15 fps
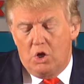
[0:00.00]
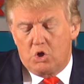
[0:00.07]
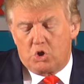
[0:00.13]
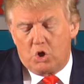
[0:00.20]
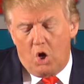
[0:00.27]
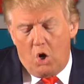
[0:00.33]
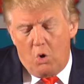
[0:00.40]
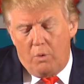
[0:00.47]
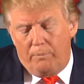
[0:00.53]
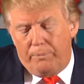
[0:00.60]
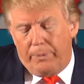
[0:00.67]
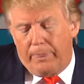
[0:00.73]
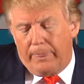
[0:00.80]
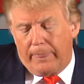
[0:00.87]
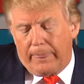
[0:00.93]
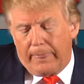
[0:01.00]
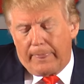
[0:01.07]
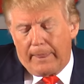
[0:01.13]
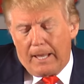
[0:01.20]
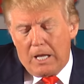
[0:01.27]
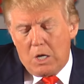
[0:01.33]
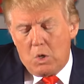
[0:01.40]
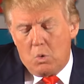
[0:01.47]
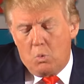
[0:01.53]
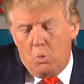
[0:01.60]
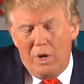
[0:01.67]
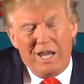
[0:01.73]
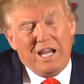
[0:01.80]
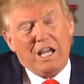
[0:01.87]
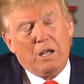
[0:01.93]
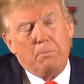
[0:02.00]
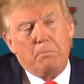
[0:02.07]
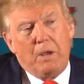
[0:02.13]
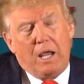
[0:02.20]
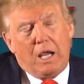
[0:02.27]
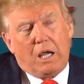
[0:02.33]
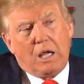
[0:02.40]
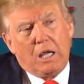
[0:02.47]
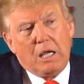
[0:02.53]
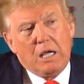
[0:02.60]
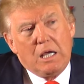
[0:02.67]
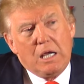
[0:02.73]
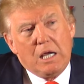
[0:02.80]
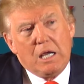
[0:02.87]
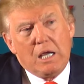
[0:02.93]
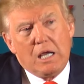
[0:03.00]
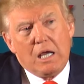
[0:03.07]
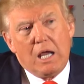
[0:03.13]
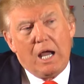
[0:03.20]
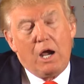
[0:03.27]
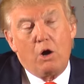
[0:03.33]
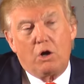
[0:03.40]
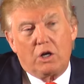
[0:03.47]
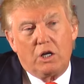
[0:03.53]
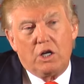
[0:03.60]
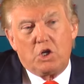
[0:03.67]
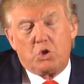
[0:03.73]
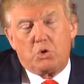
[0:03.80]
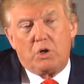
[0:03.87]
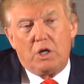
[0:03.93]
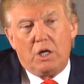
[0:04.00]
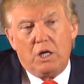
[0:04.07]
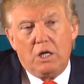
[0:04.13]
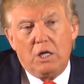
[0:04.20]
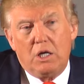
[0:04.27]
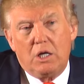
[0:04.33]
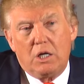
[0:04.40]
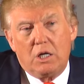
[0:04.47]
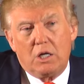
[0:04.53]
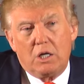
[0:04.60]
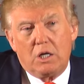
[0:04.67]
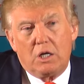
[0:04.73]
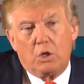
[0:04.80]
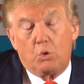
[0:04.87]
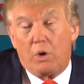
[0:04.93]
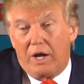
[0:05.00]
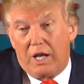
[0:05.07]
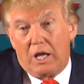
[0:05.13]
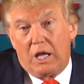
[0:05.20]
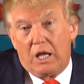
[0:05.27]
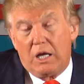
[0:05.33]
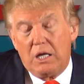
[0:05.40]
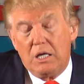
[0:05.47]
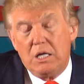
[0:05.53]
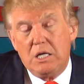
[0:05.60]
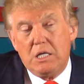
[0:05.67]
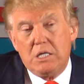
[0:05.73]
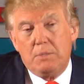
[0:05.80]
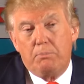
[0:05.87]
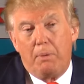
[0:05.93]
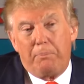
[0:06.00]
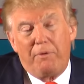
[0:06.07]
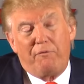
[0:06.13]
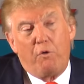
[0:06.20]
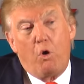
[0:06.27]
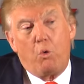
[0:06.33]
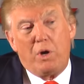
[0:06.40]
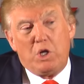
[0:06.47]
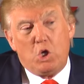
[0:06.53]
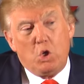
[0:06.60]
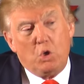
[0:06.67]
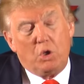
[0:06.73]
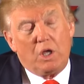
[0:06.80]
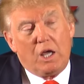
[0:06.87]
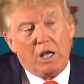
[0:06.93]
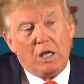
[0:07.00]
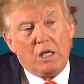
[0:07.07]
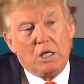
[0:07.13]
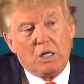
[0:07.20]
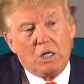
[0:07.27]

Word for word: So we can make our country great again, but before we do that,